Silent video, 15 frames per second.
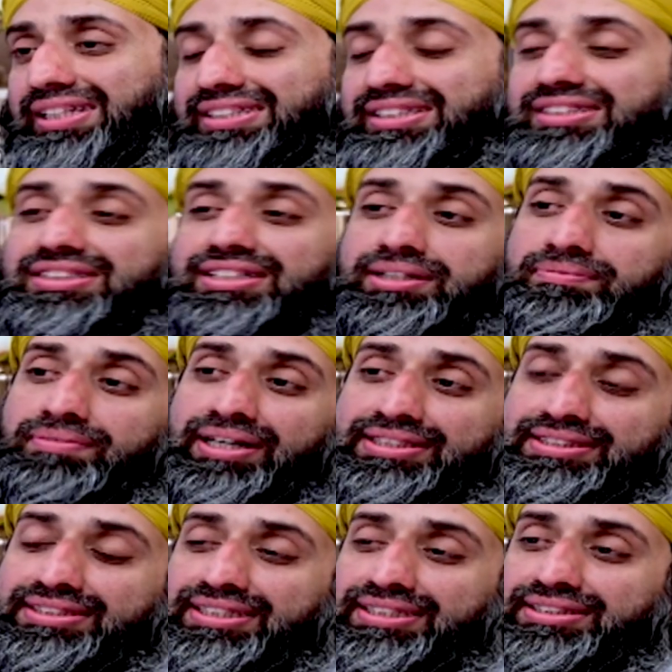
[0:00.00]
This is their
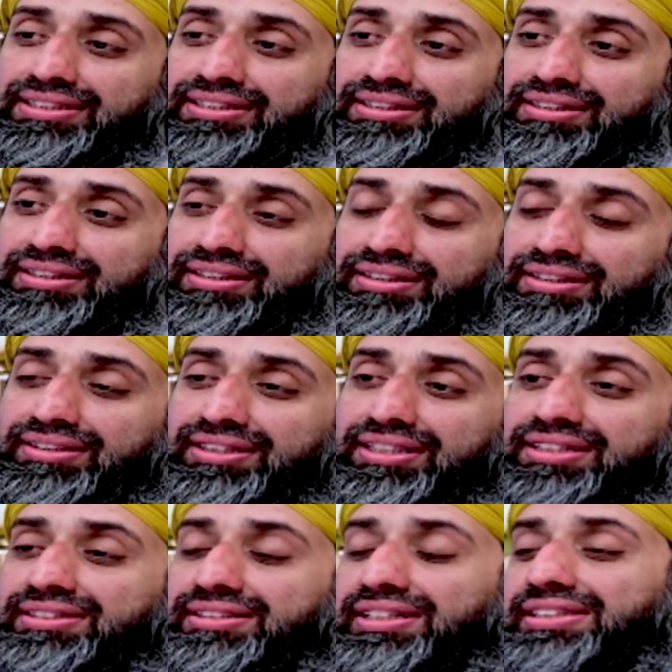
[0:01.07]
mindset.
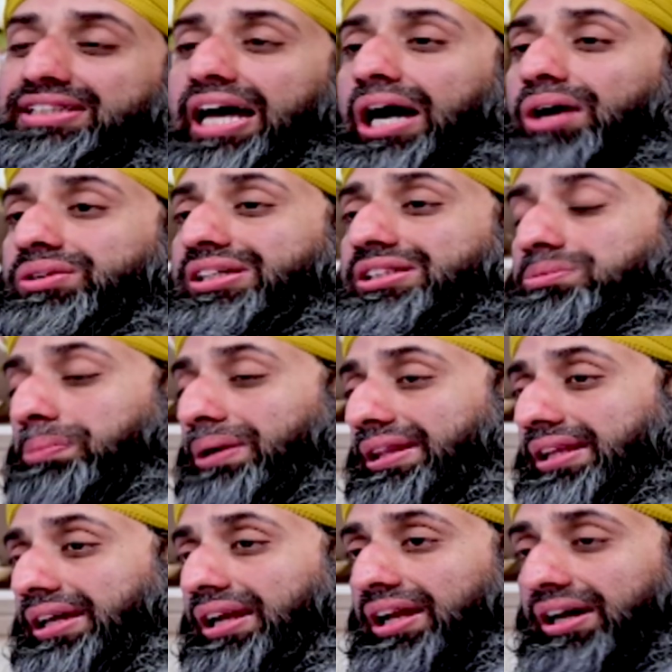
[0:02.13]
This is how they
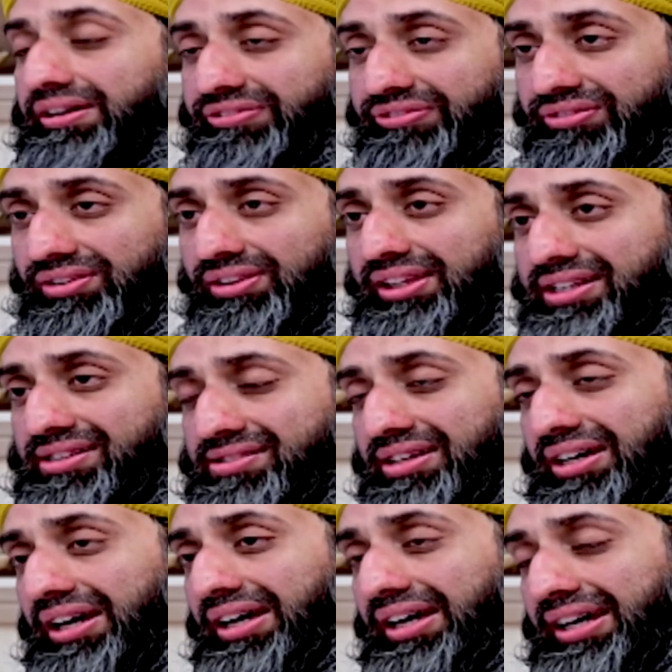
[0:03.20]
spend their life.
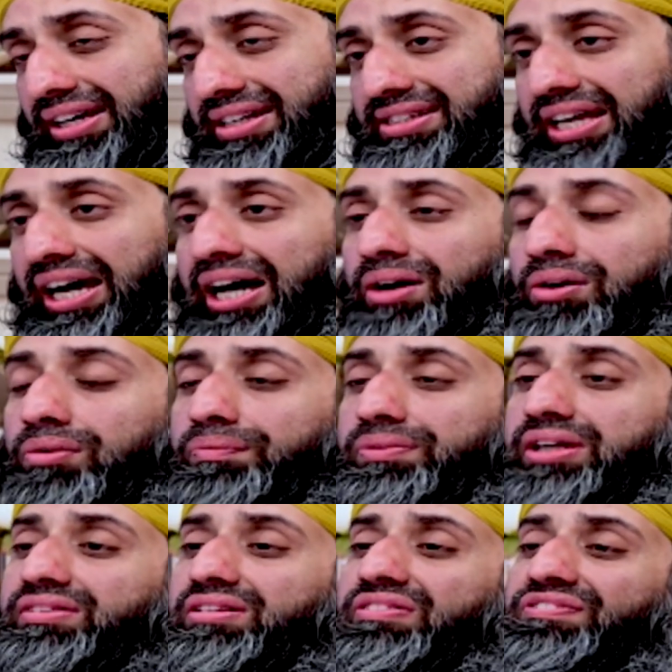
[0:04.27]
This is
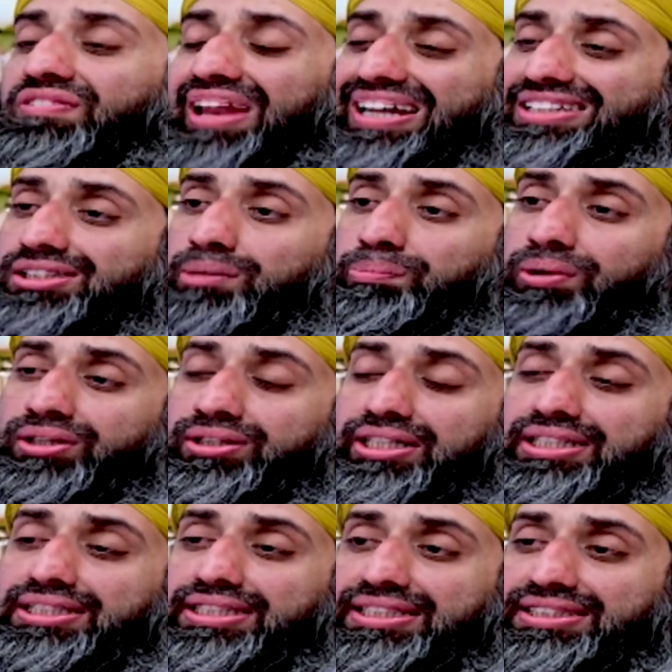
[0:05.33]
how they reflect upon
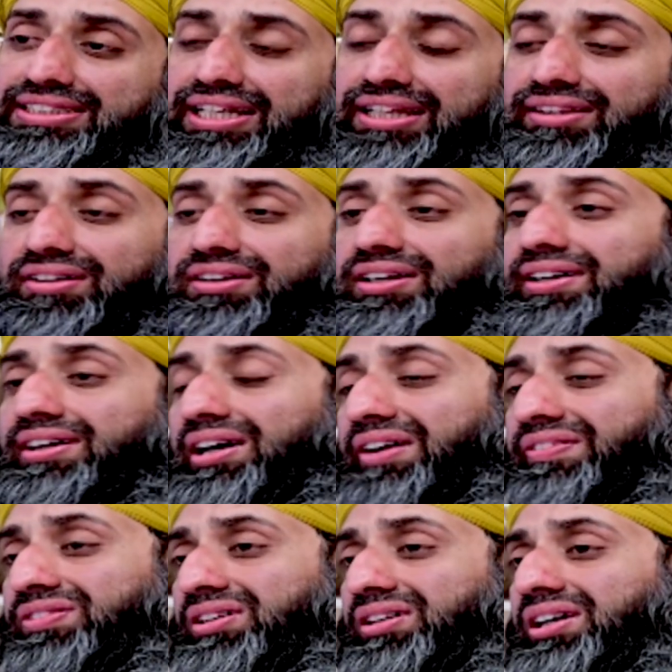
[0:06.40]
their deeds and their
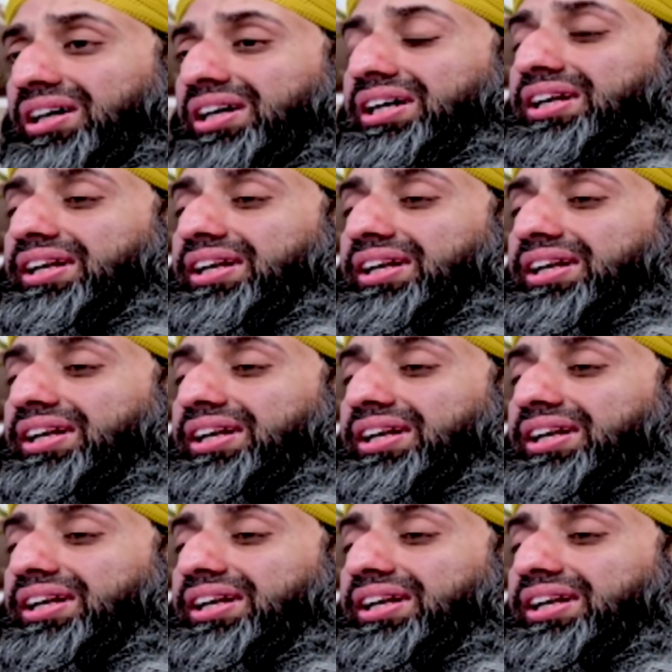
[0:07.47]
hereafter,